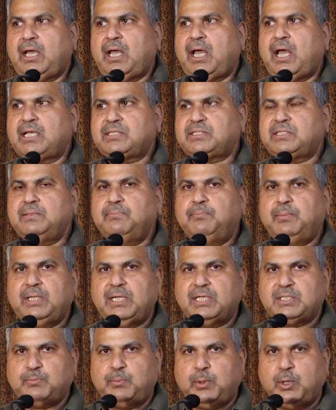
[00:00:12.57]
as simple
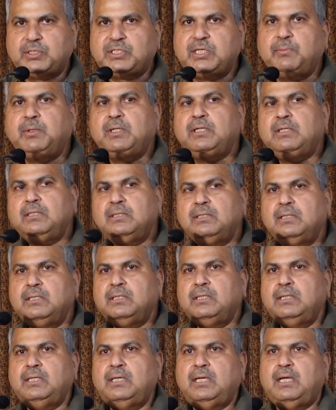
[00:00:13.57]
as possible
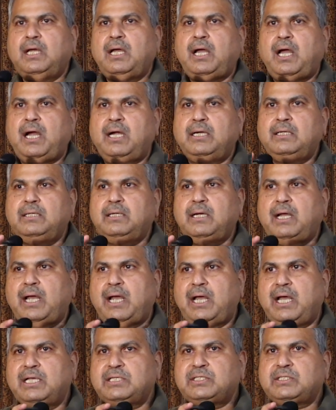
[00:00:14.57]
and
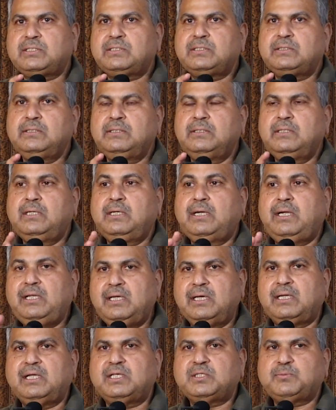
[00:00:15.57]
as
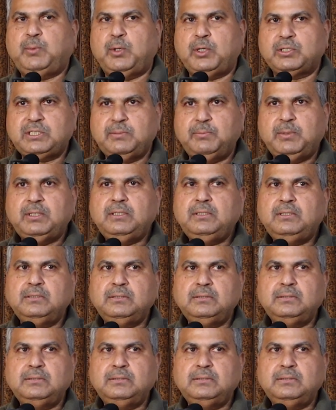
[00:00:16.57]
clear as possible.